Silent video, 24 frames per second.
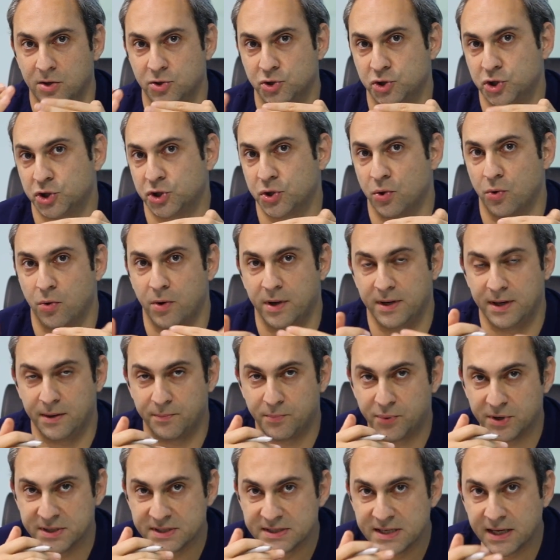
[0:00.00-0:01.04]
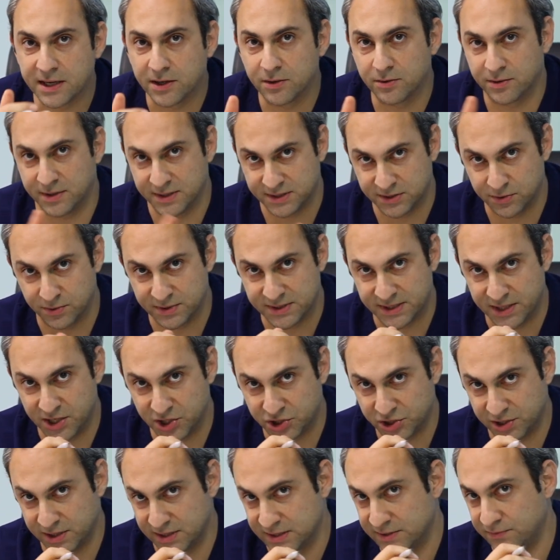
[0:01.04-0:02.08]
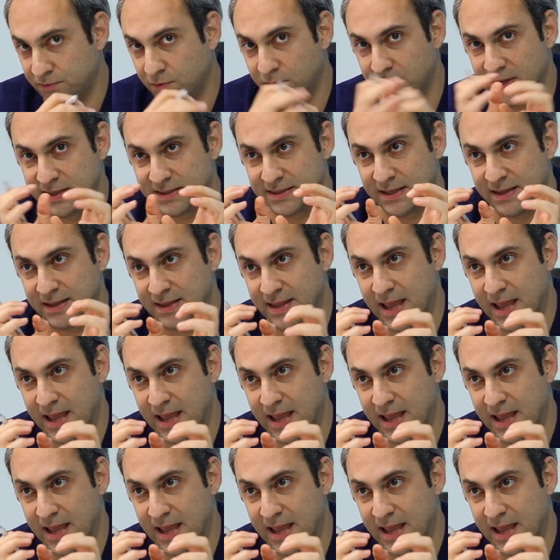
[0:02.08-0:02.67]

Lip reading: show any particular association as far as